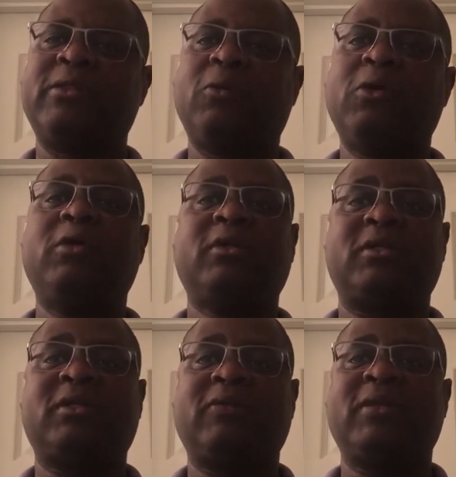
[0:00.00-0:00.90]
the word to
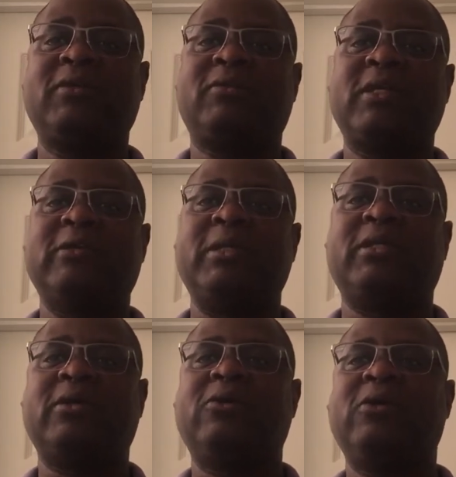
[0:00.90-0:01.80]
see if these things be
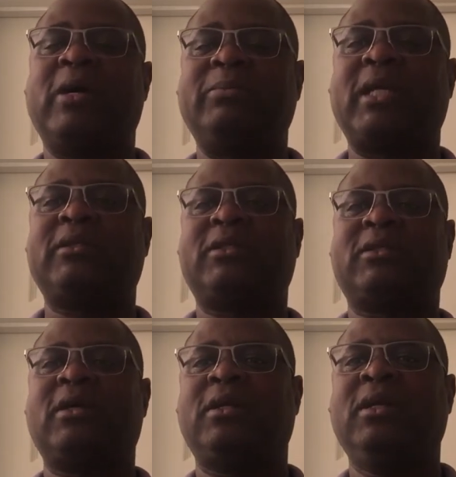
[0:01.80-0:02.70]
so. I'm not just
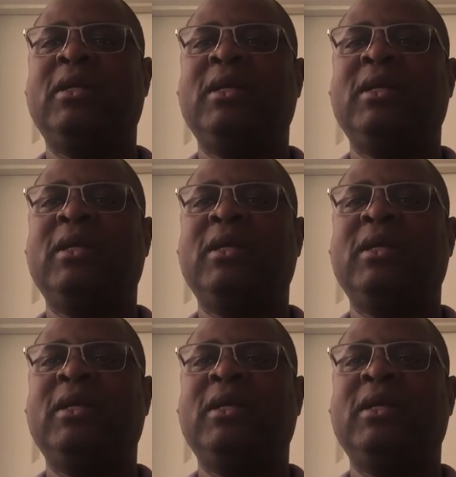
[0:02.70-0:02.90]
going